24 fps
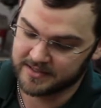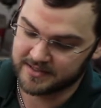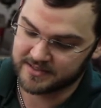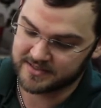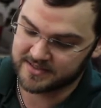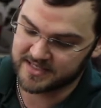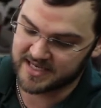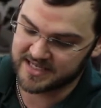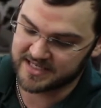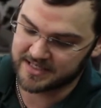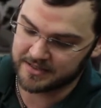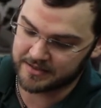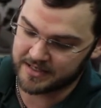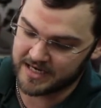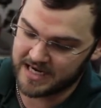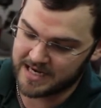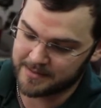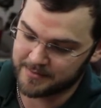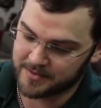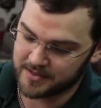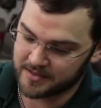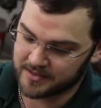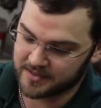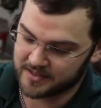take your
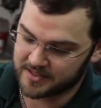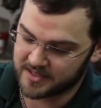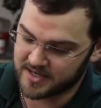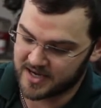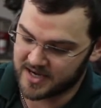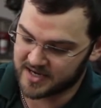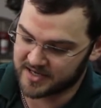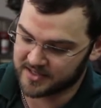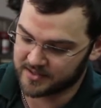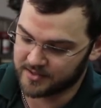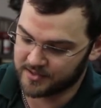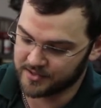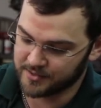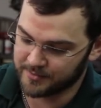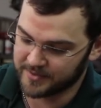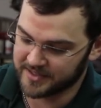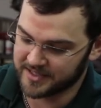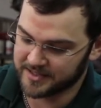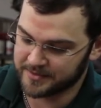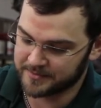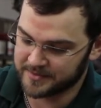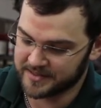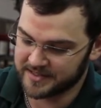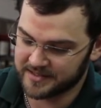hammer, cock it all the way
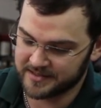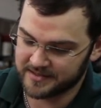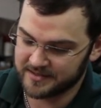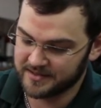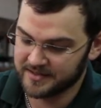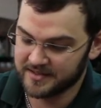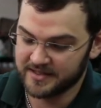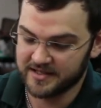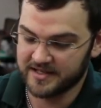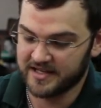to the rear,